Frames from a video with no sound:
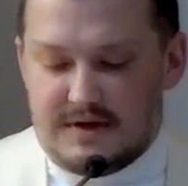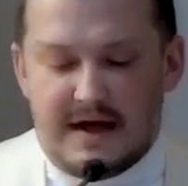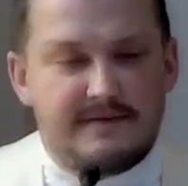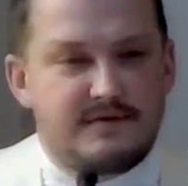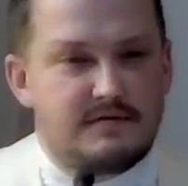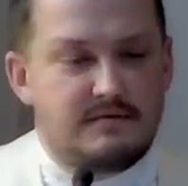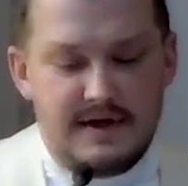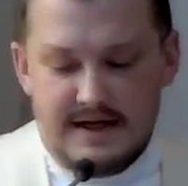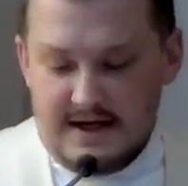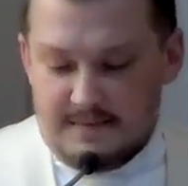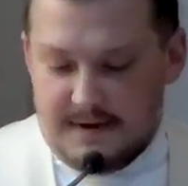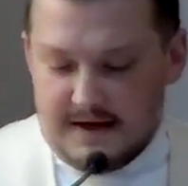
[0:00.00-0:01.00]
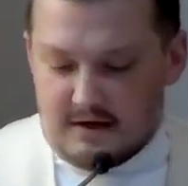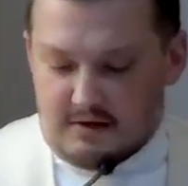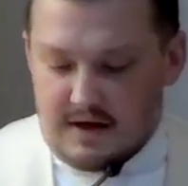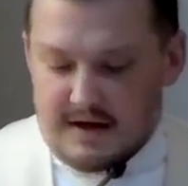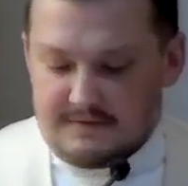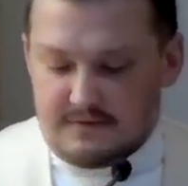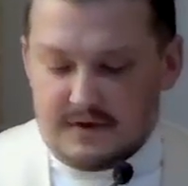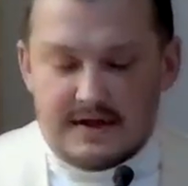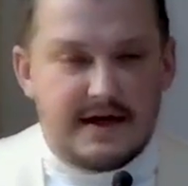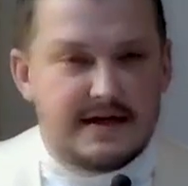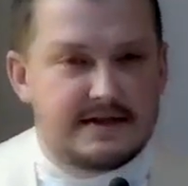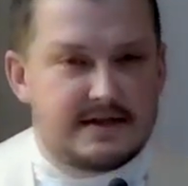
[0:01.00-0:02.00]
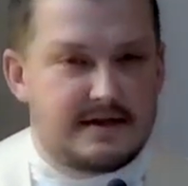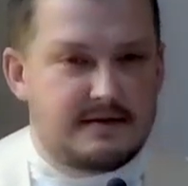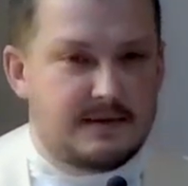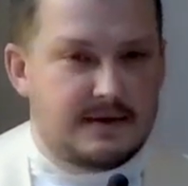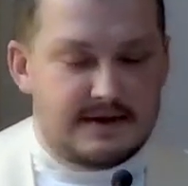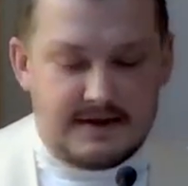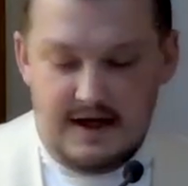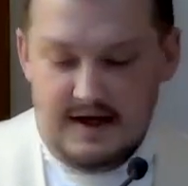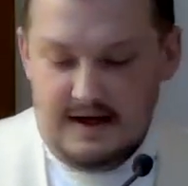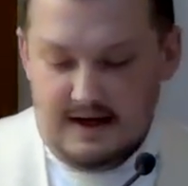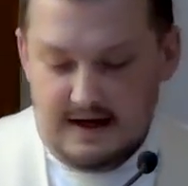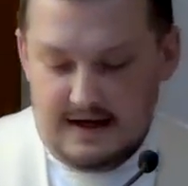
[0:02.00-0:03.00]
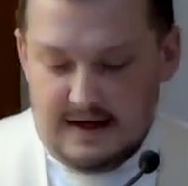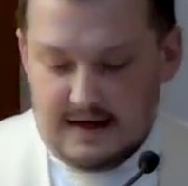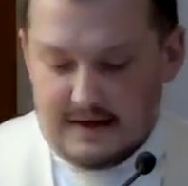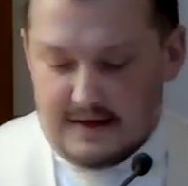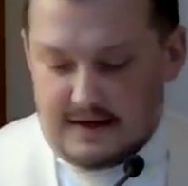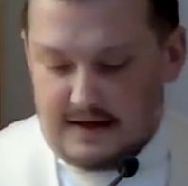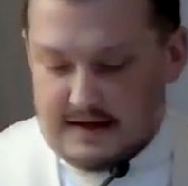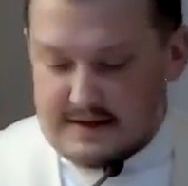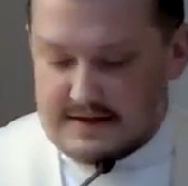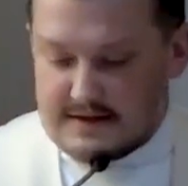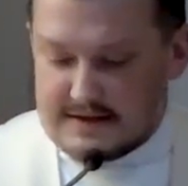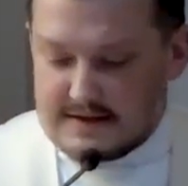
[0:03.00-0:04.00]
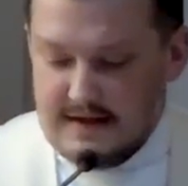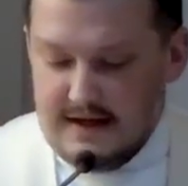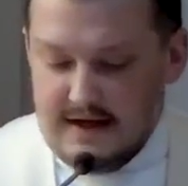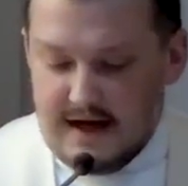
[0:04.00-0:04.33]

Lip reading: but after reading a paragraph, realized that it was AI content. I